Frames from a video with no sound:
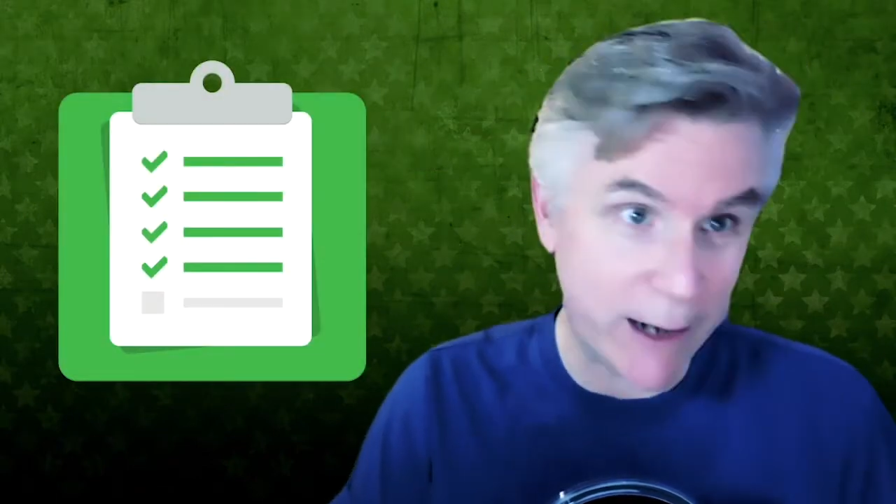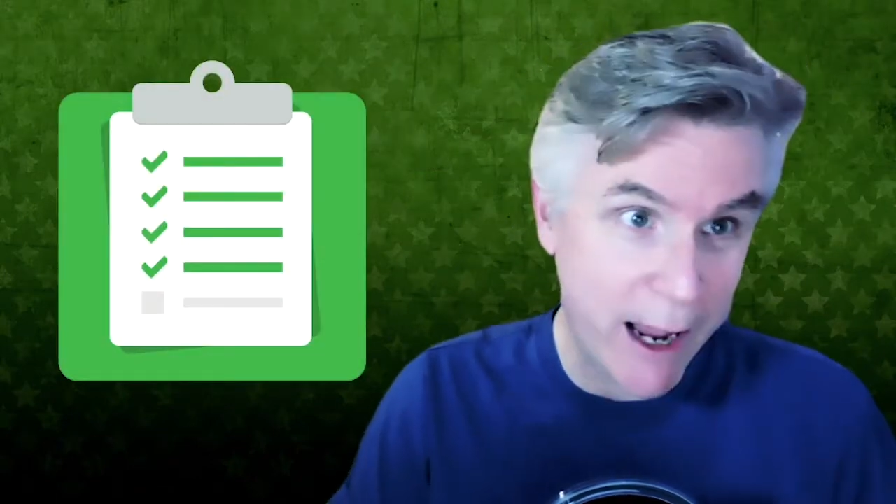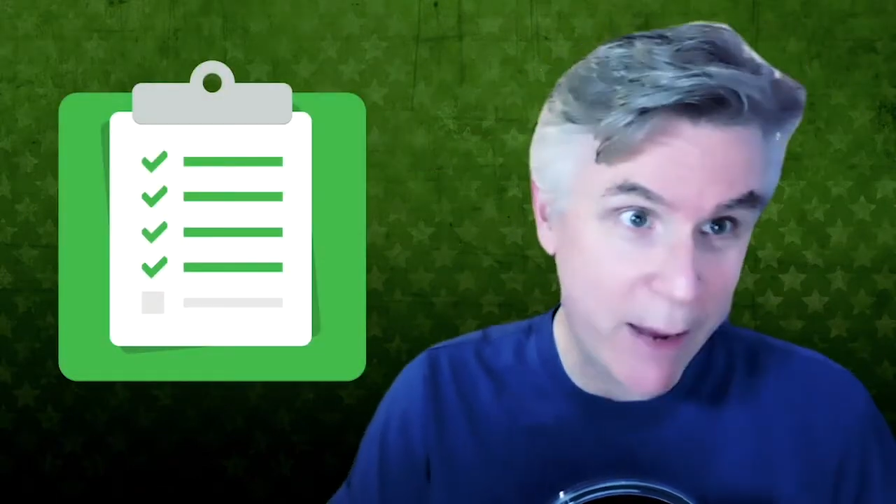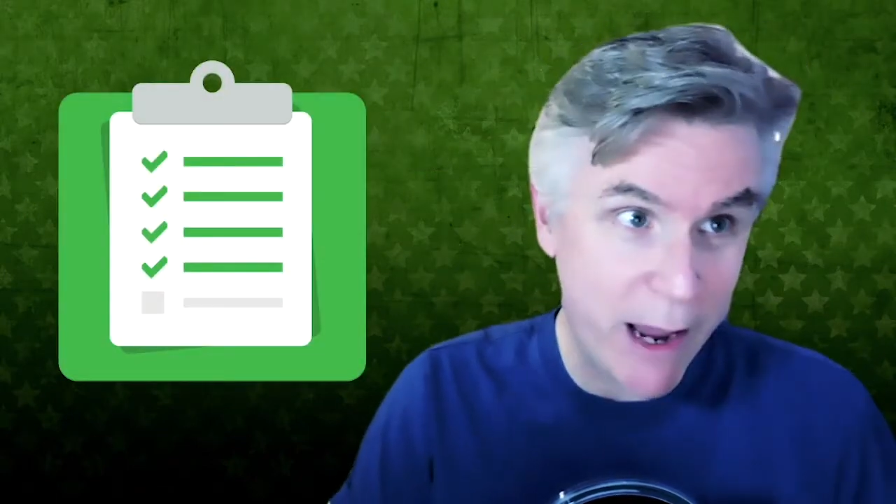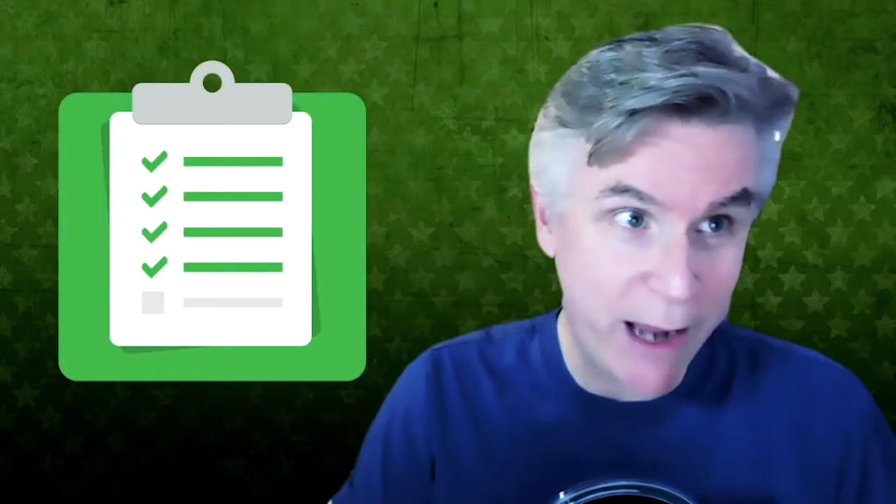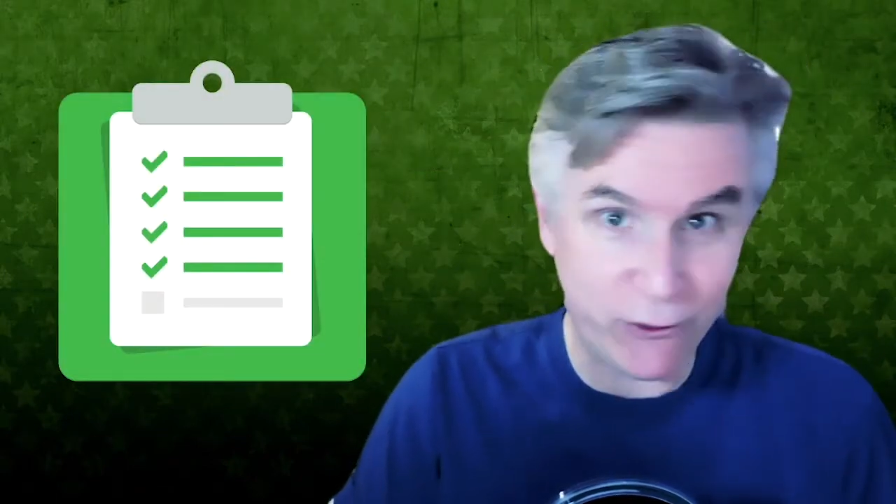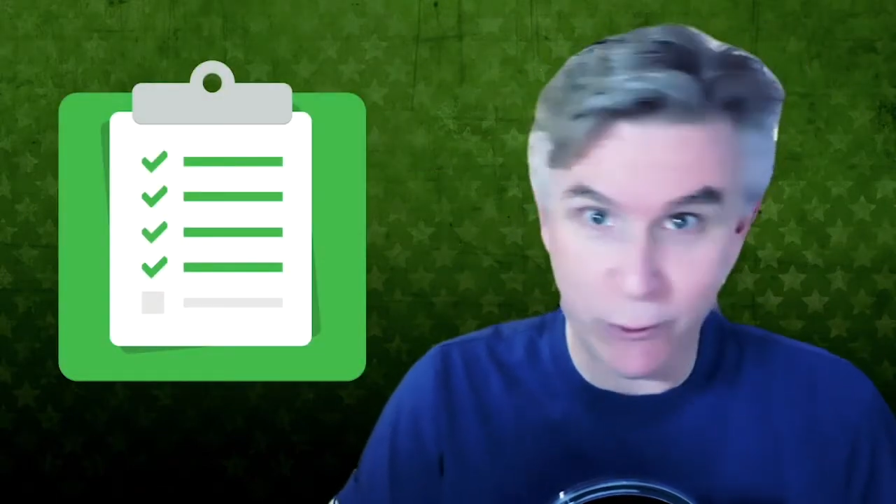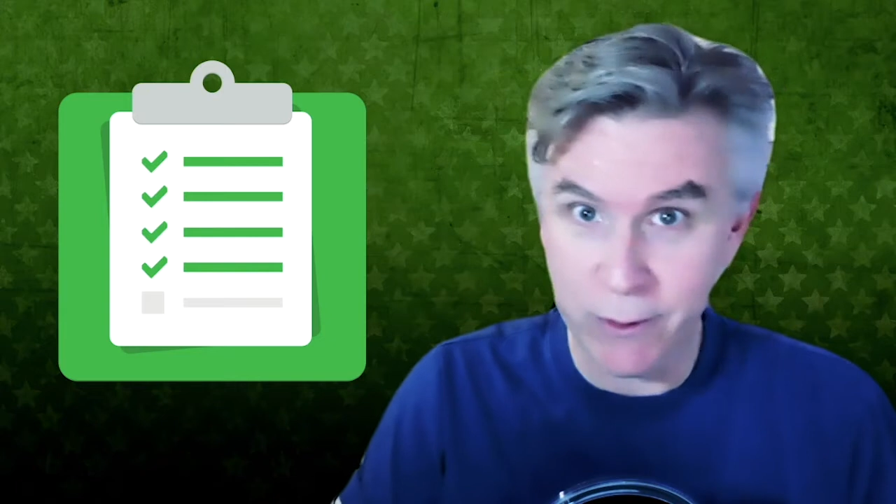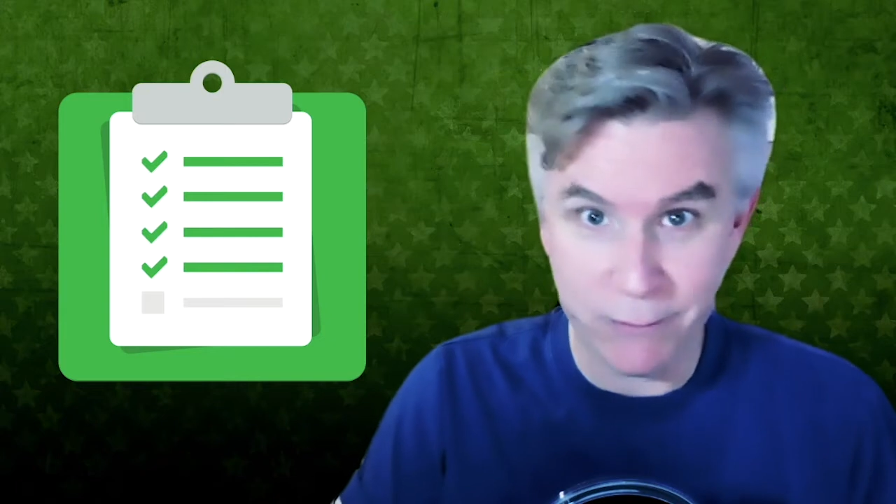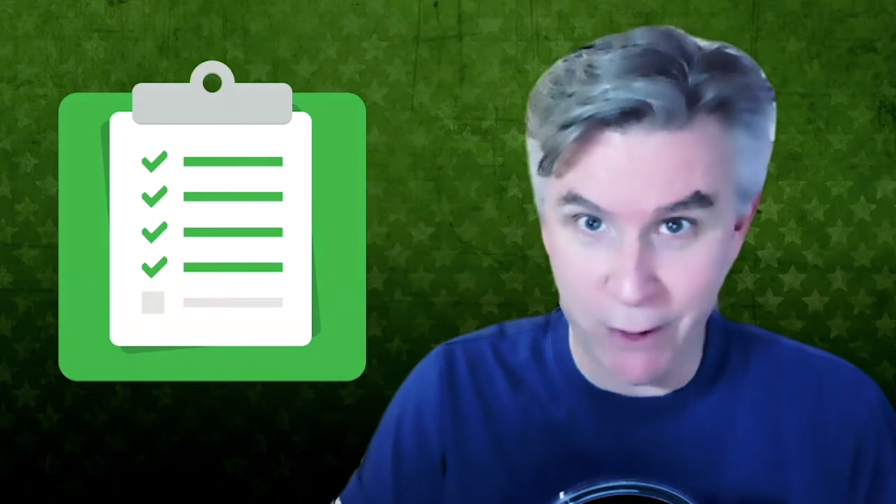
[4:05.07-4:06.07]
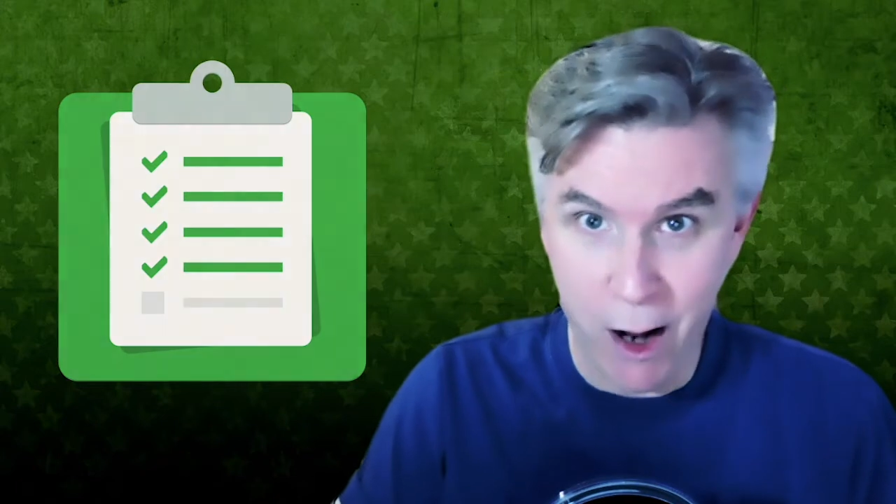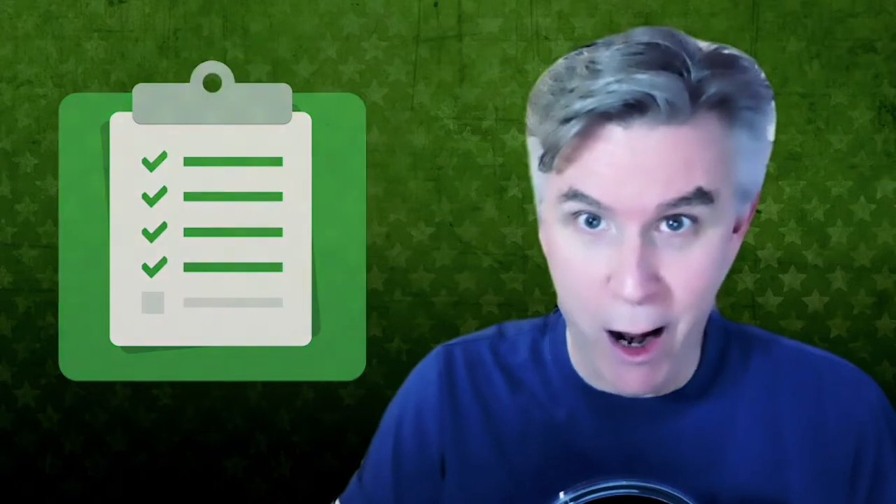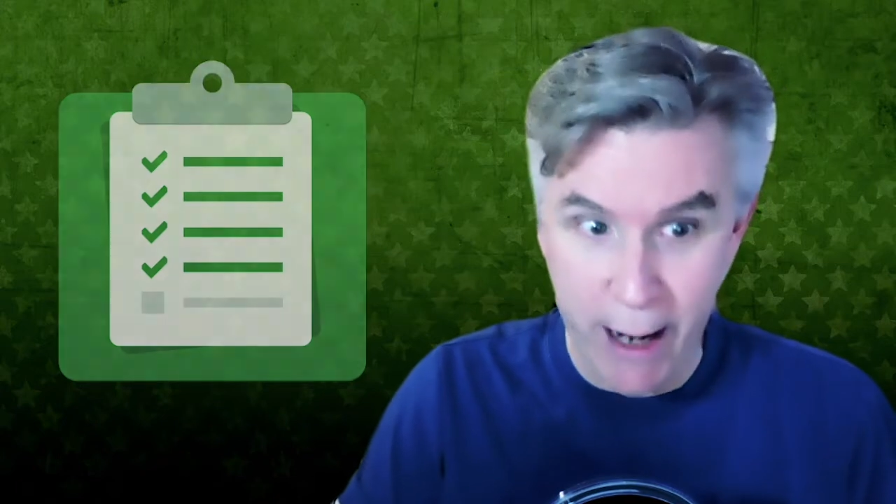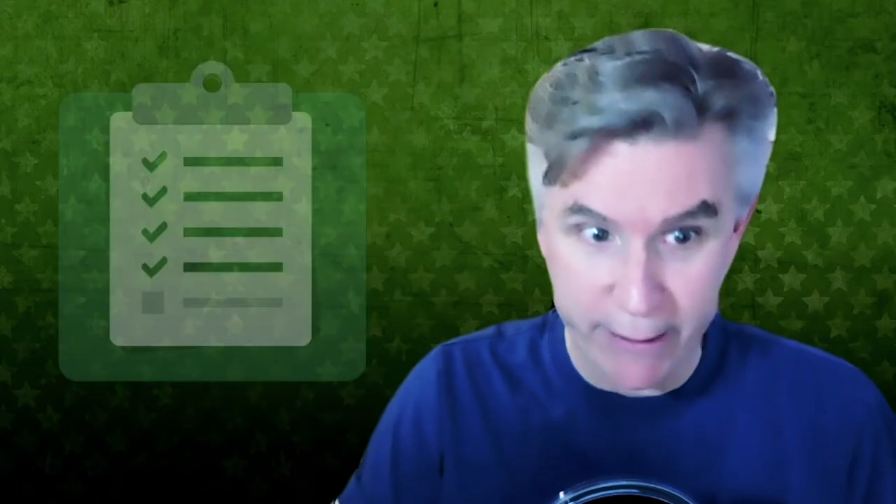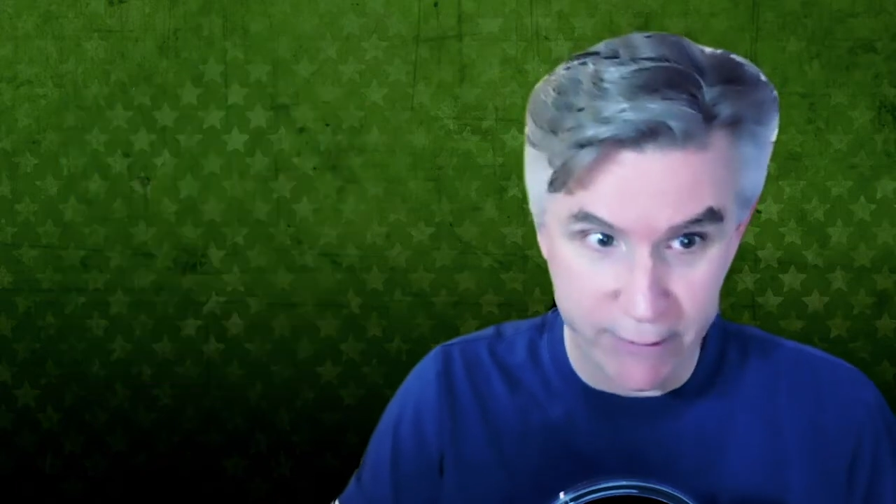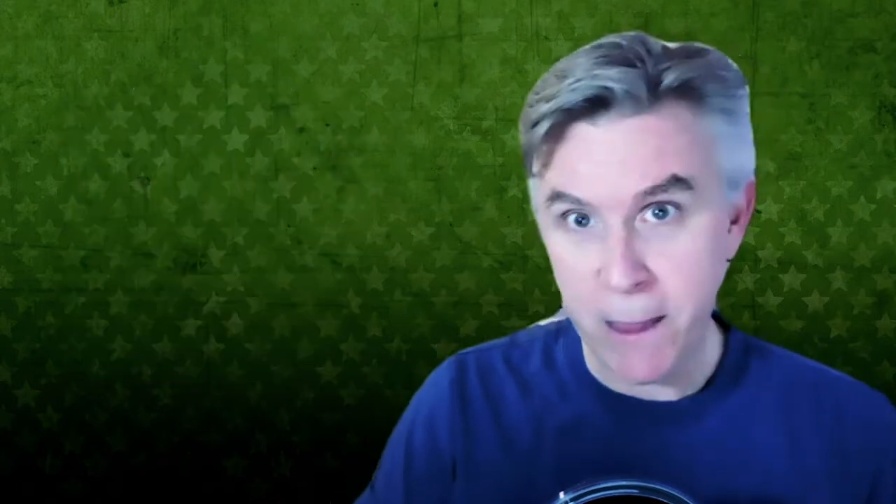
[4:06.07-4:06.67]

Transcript: eye patch or not.